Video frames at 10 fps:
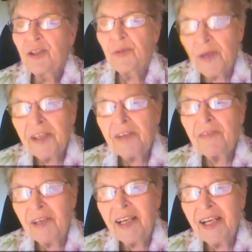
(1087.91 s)
we
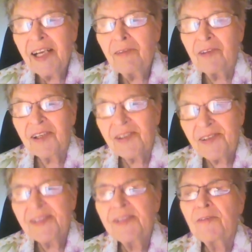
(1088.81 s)
even have a
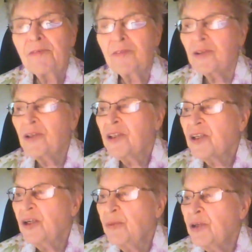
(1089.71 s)
silver
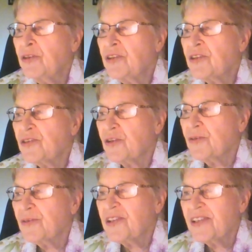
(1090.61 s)
communion
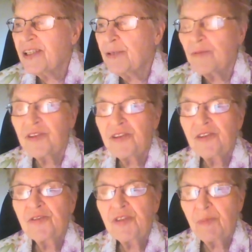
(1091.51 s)
service that was
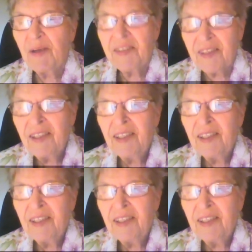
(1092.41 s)
used by the